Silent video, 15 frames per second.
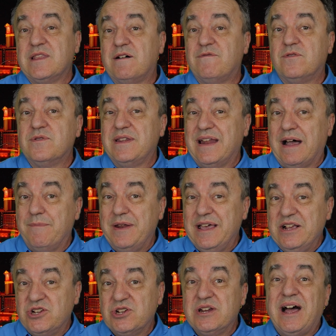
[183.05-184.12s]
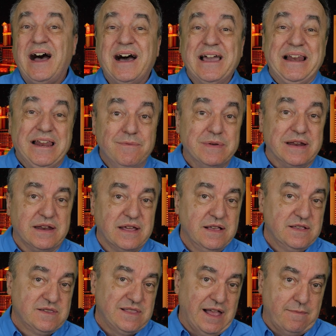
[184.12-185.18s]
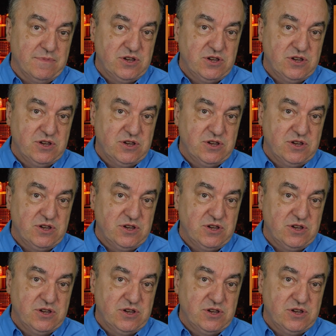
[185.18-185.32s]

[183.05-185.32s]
level denomination high limit slot